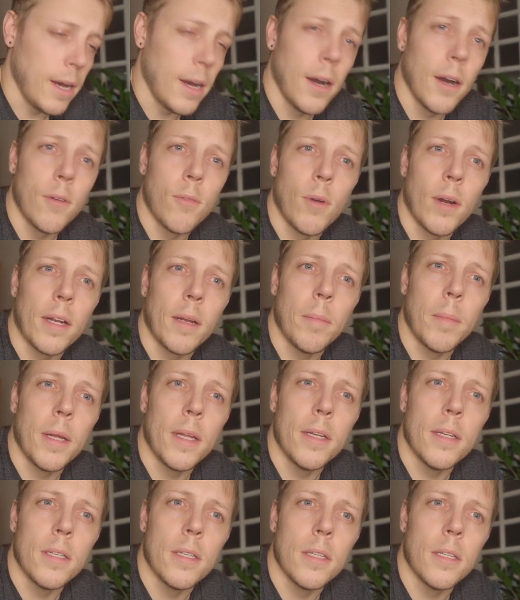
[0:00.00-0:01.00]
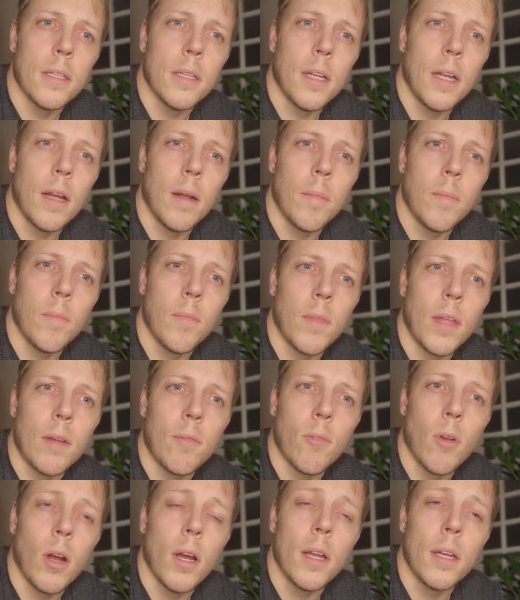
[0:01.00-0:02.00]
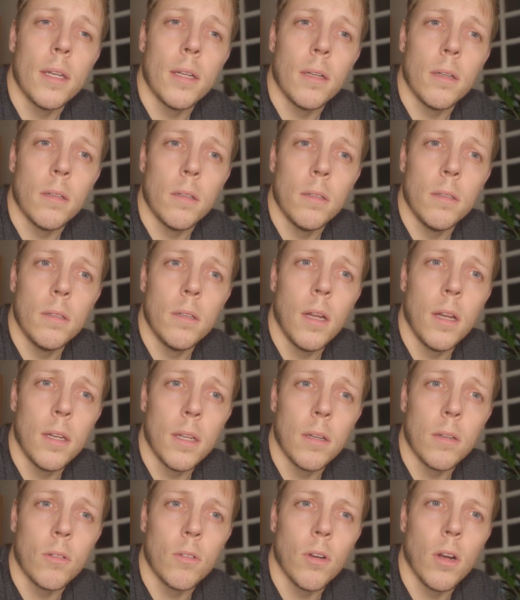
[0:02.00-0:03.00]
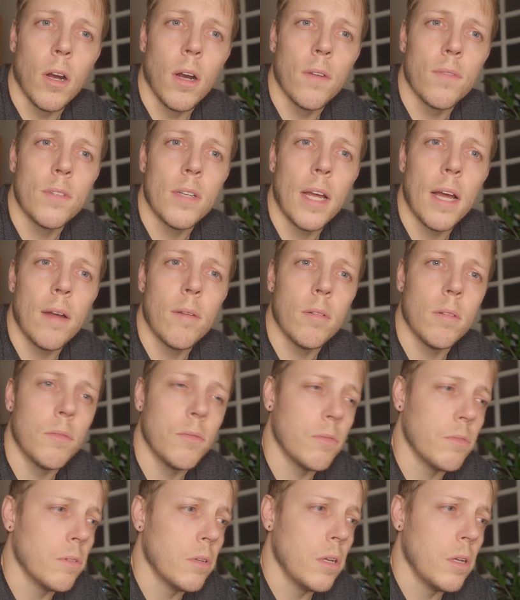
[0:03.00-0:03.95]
I'd recommend um, they write a little a little graph down of